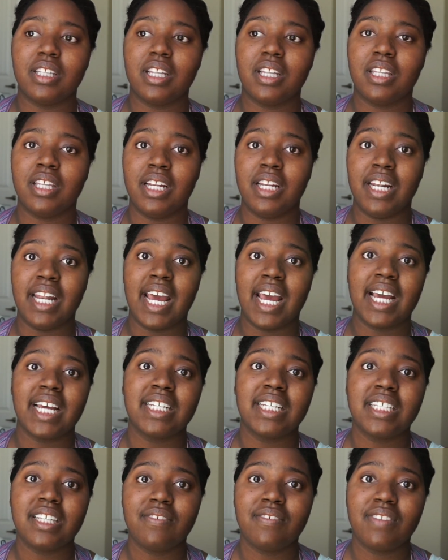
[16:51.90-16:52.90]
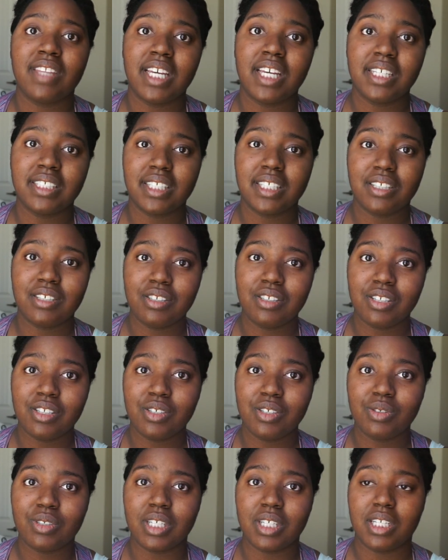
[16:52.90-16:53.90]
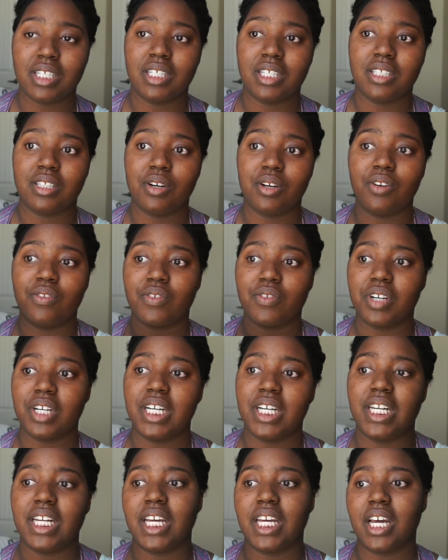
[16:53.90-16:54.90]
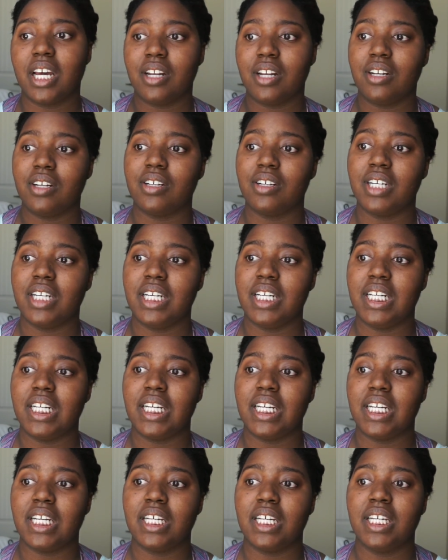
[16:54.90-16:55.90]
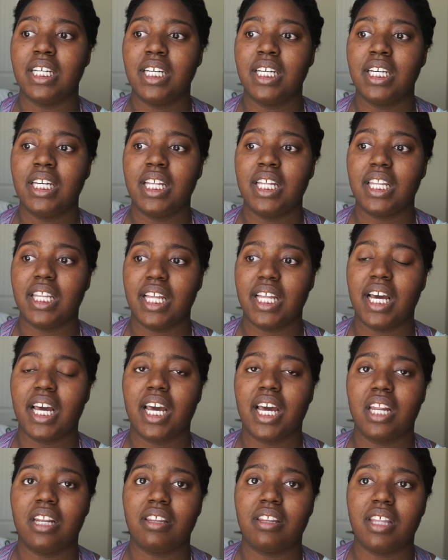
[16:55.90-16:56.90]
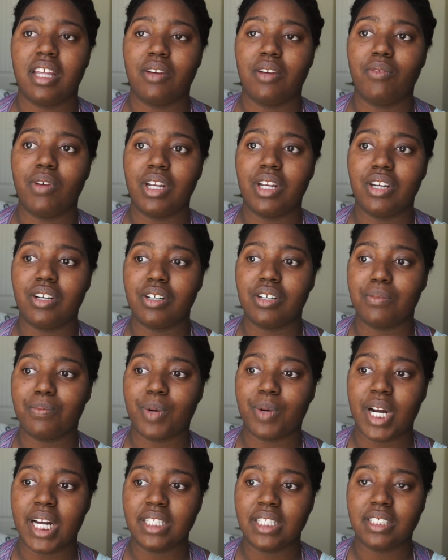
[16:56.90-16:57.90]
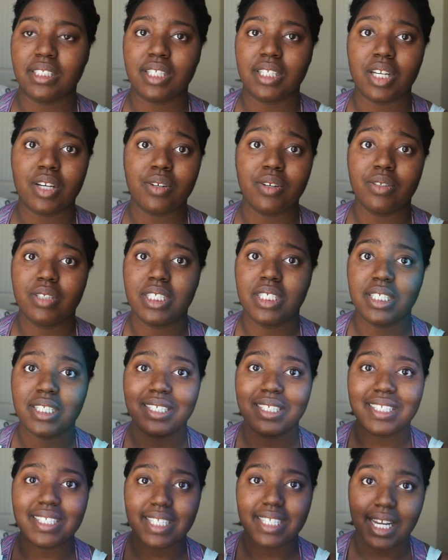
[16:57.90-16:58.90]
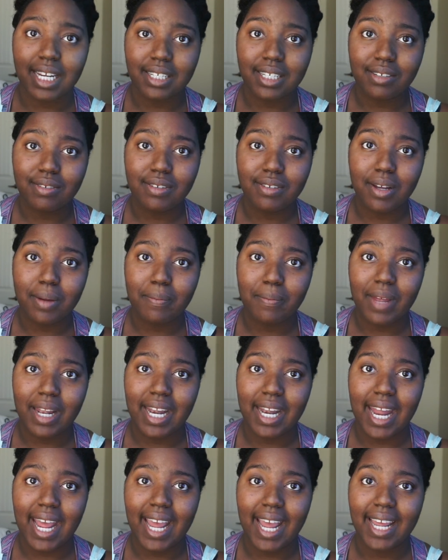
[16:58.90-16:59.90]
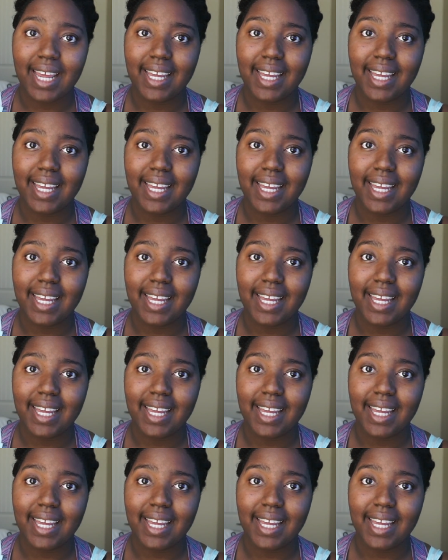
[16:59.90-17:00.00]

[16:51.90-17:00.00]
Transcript: the negative things that you do, such as overeating, undereating, that kind of thing when you're depressed. So stay tuned on Monday,